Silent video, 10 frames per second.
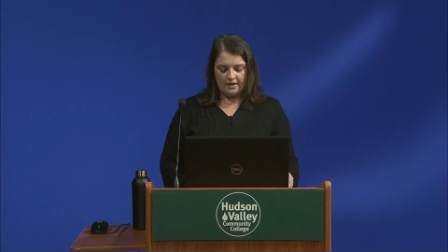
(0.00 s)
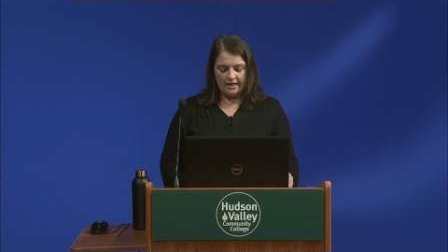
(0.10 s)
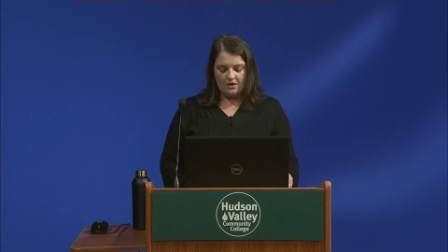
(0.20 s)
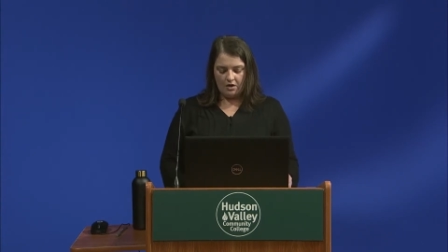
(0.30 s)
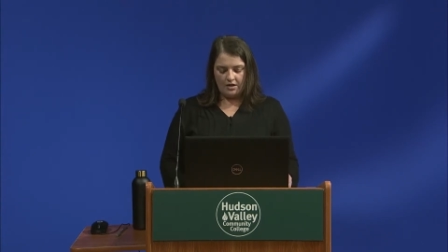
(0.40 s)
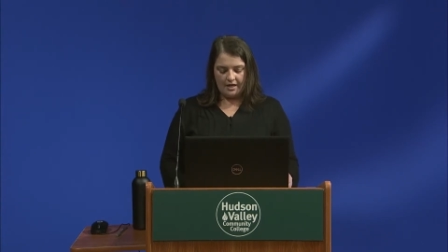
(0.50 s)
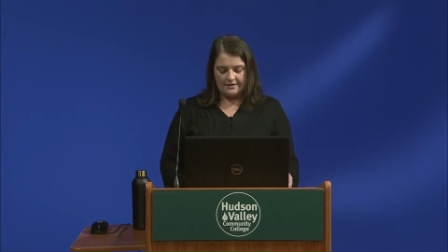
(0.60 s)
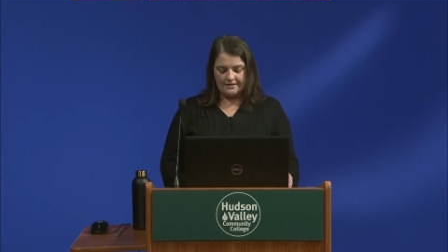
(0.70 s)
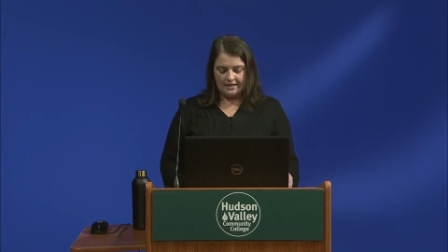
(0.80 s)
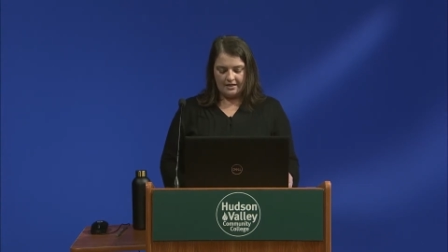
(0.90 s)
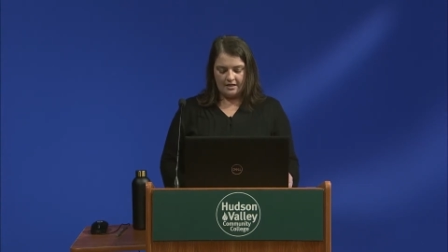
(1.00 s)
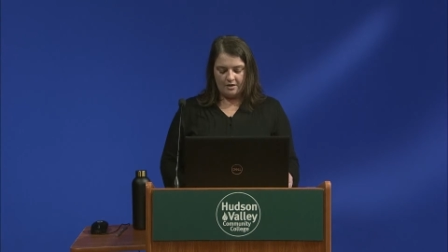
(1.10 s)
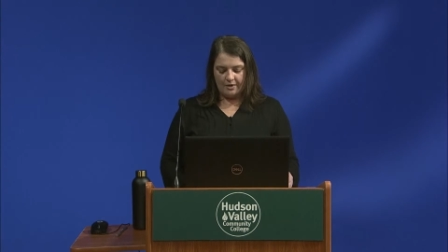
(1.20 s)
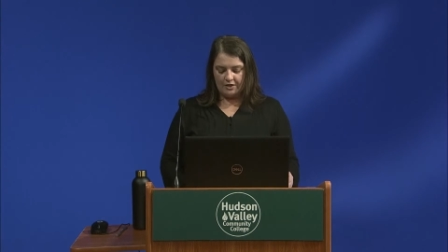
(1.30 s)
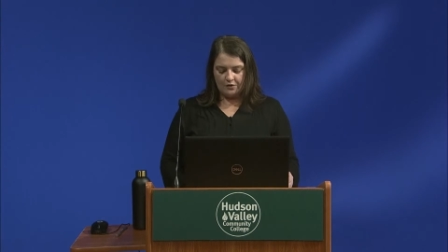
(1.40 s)
In all honesty,
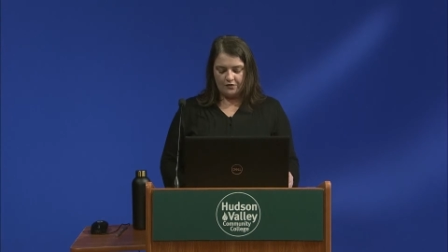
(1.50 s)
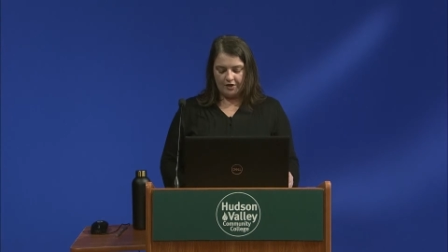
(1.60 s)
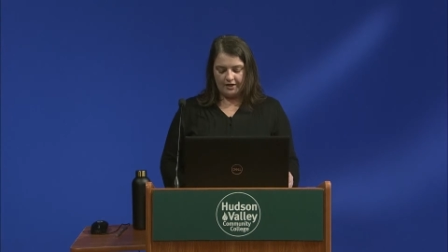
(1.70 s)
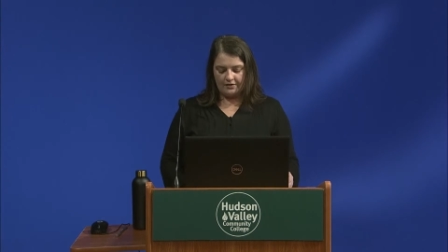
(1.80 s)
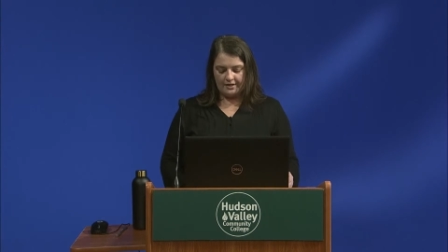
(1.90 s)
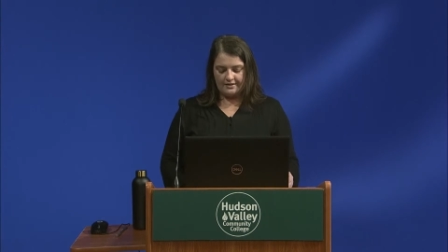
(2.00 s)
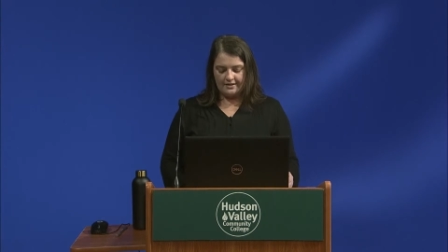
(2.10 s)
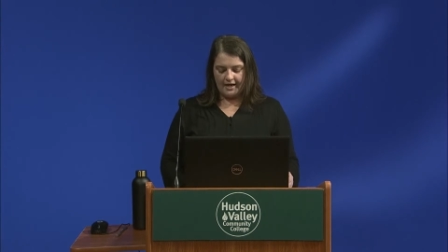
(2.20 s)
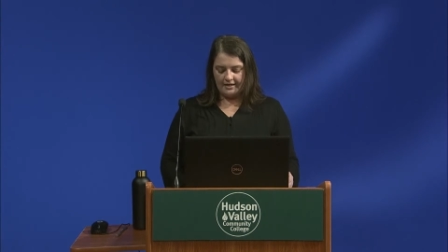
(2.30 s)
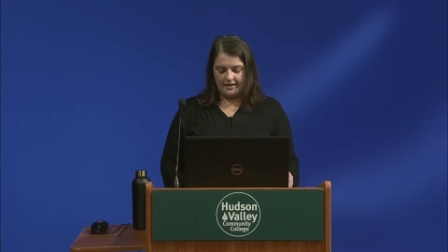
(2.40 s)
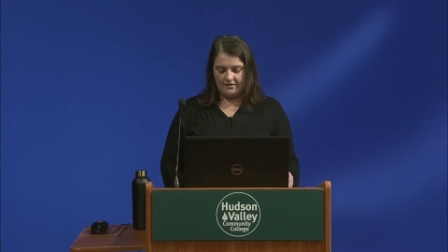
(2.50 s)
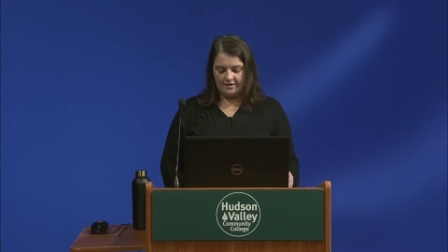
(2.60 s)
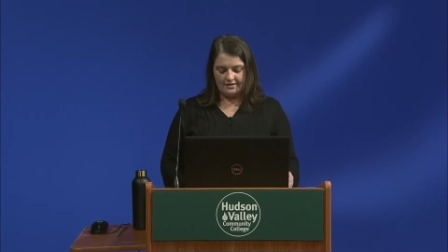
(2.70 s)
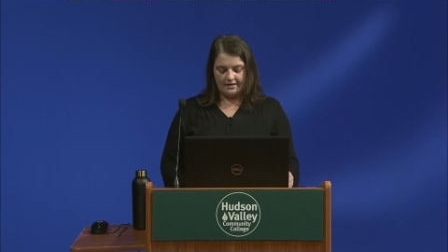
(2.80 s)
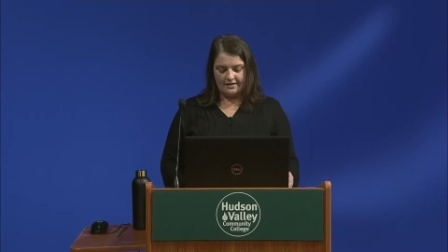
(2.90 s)
in my youthful ignorance, I didn't have
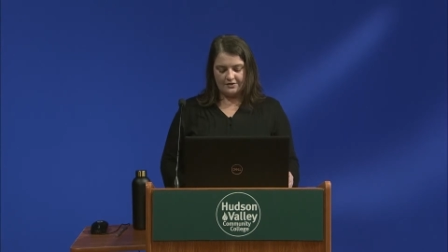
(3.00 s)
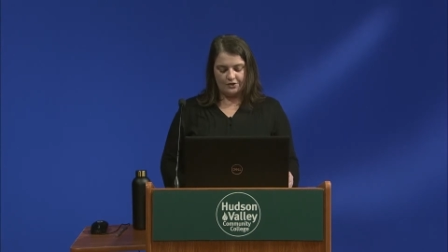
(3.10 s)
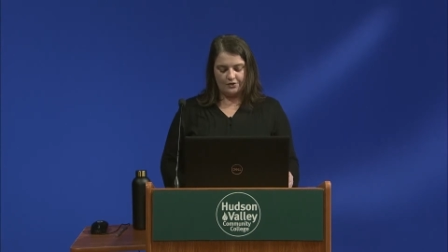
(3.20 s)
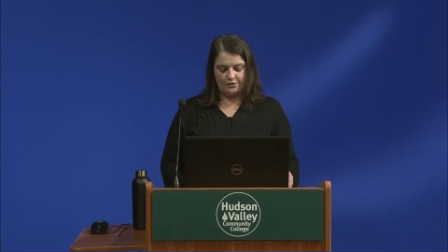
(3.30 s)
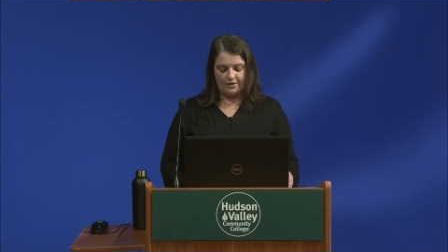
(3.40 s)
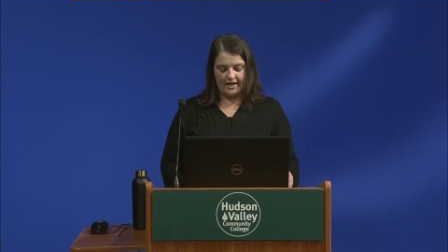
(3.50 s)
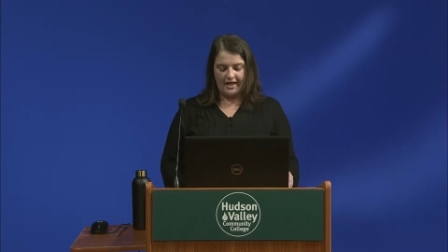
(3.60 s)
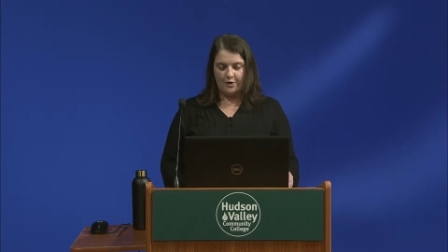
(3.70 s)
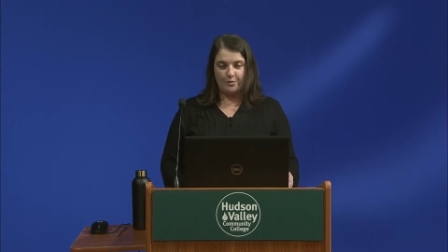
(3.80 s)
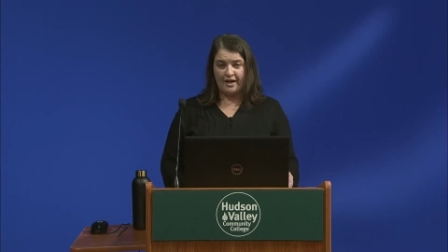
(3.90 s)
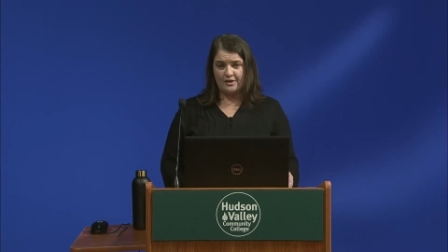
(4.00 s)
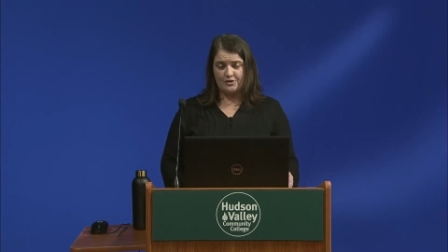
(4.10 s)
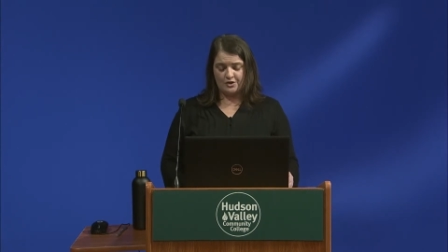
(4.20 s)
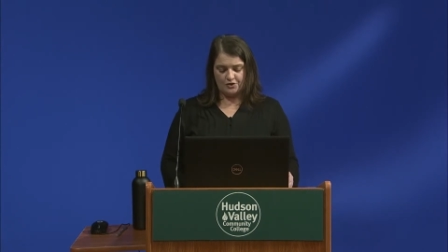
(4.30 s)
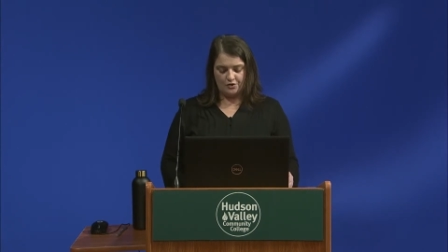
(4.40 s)
the slightest clue how to buy a
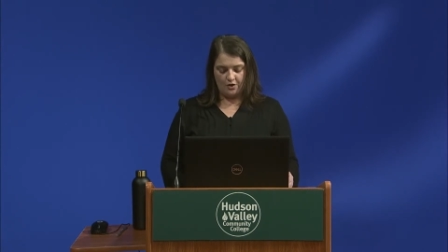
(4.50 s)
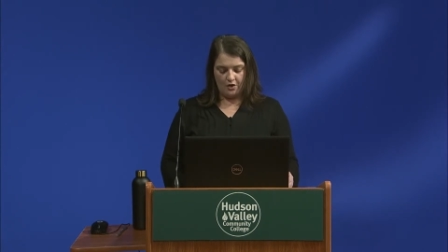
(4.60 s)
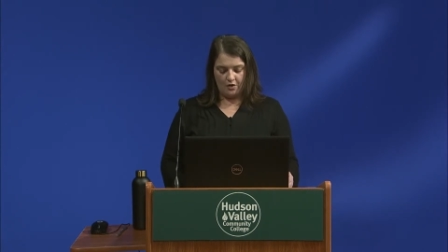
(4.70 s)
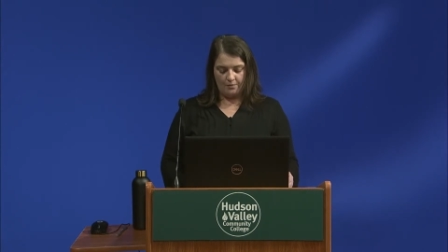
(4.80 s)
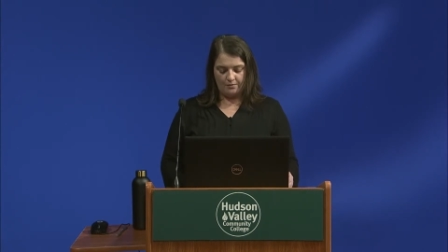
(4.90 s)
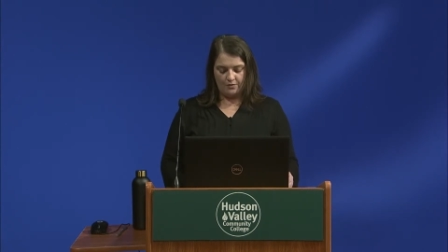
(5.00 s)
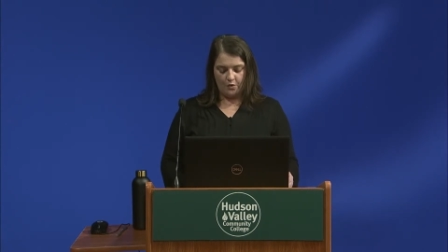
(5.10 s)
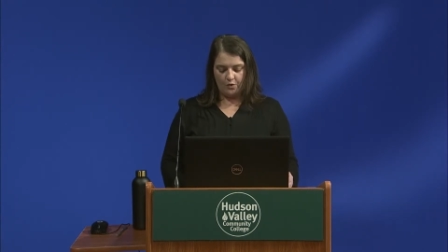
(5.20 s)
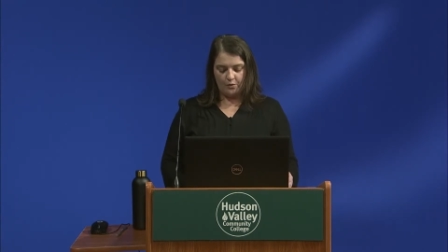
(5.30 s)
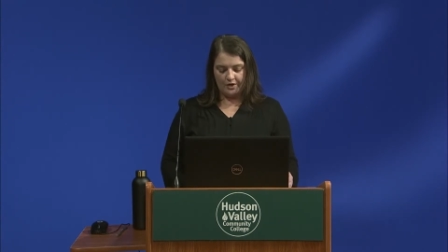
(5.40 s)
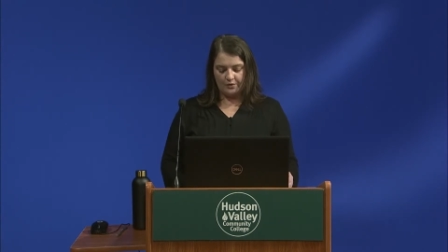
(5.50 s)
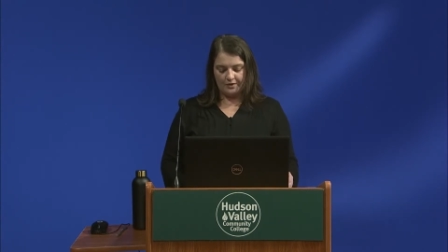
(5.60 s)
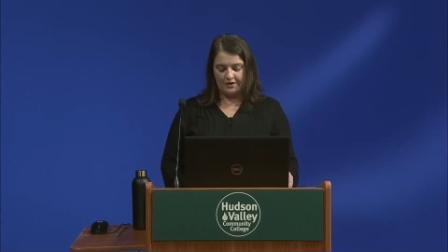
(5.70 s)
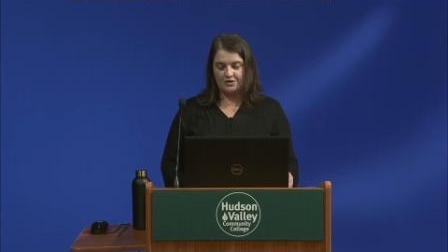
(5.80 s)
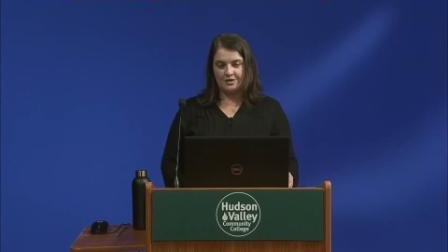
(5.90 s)
traditional home or what it
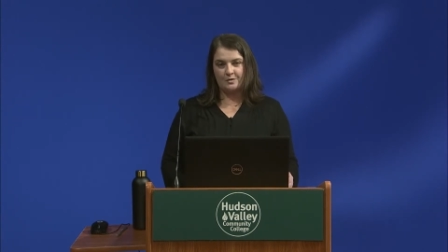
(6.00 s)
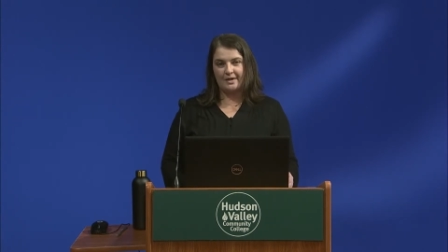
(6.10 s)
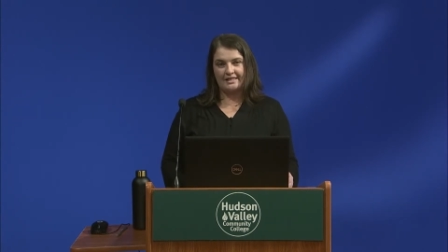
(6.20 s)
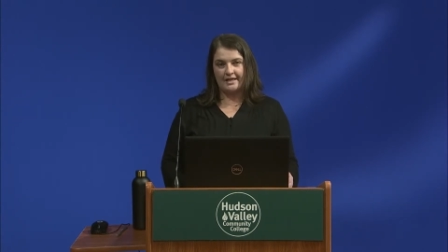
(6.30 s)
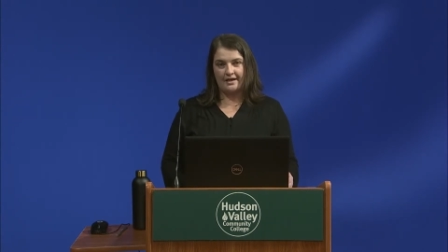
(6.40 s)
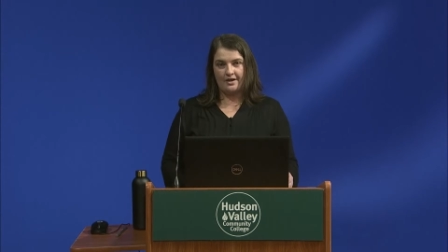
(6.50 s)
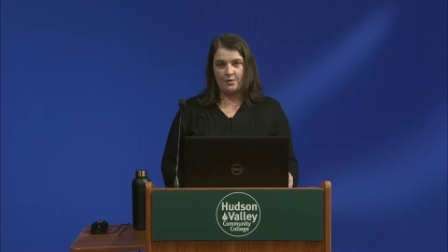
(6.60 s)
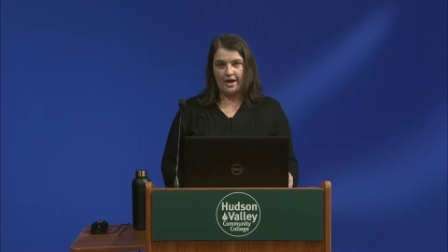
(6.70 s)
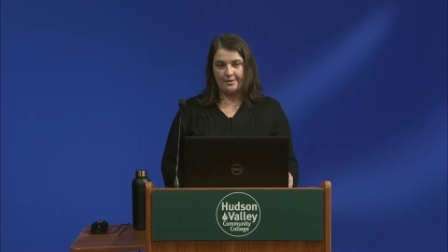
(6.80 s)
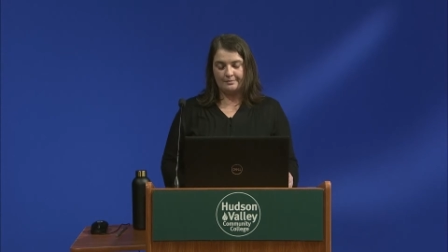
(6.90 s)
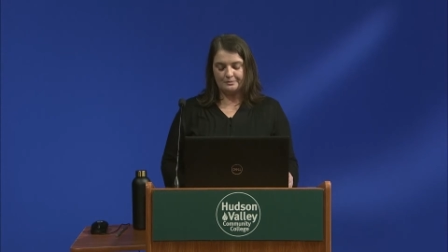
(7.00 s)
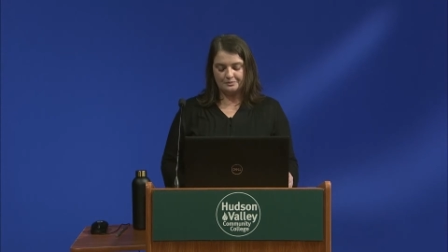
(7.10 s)
really took to maintain anyway.